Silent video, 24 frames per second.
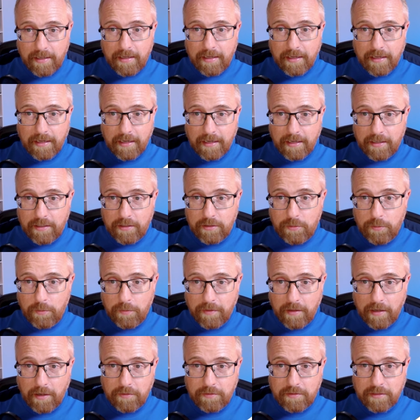and
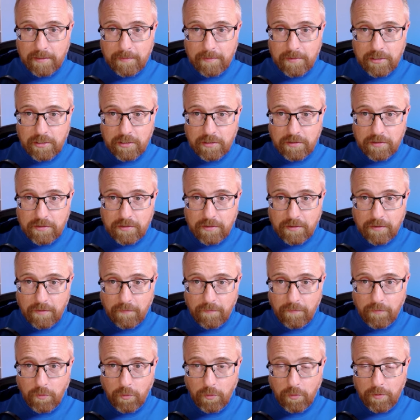2,000 images
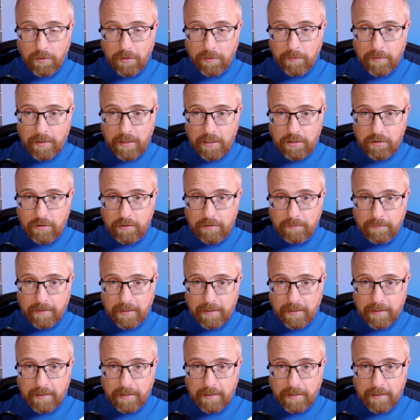for $300.